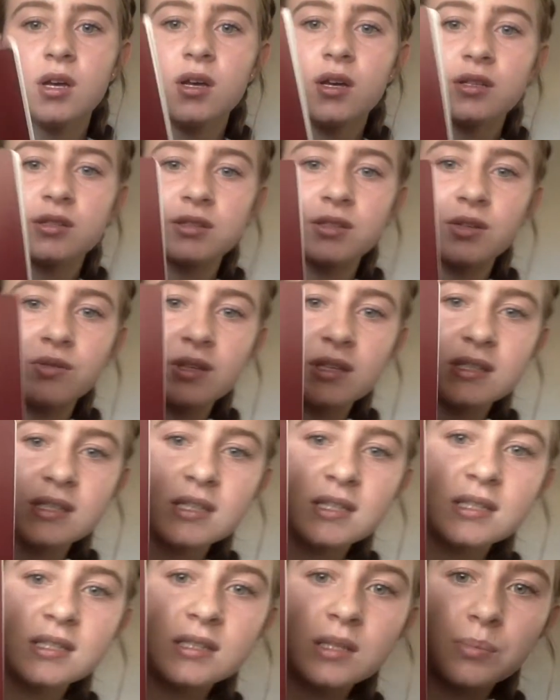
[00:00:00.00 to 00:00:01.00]
So this
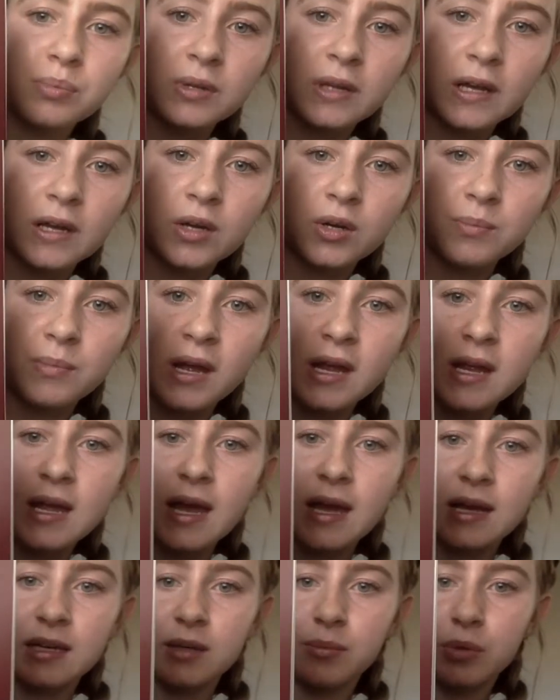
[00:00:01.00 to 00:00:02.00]
is the planner, my
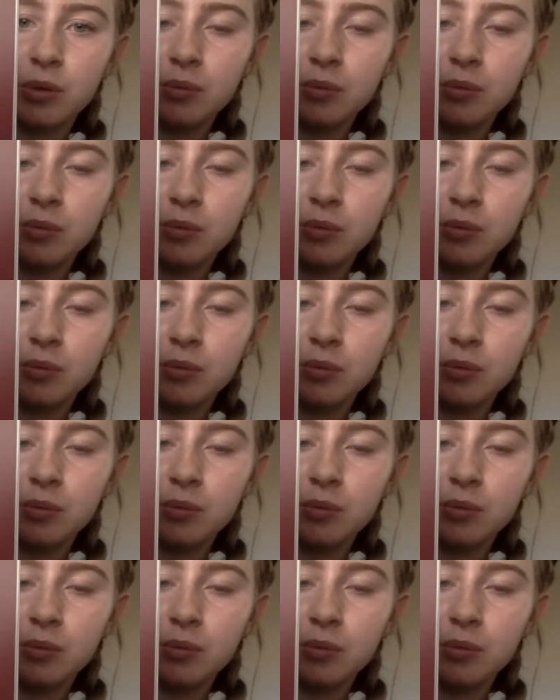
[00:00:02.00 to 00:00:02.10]
academic